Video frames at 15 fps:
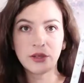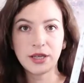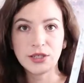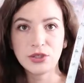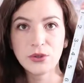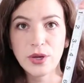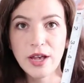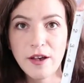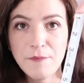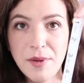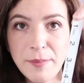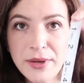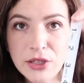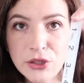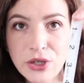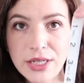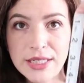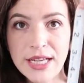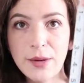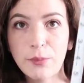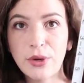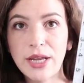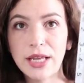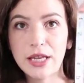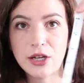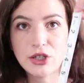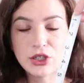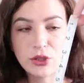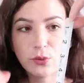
Okay, so I have my measuring tape right here.